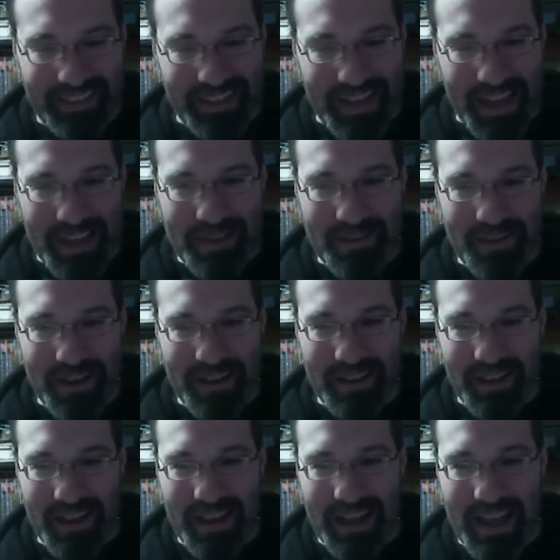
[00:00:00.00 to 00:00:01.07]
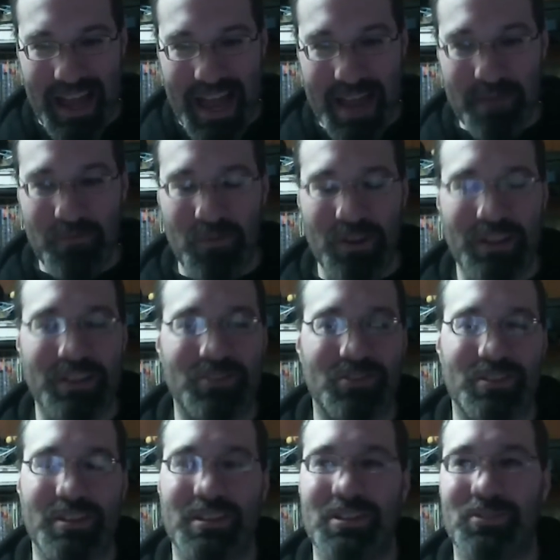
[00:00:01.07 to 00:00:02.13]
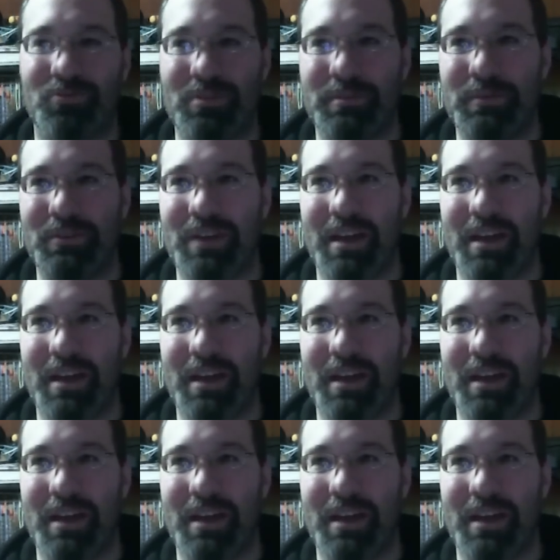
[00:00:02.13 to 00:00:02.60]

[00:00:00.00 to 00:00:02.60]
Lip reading: I am really interested in this reboot.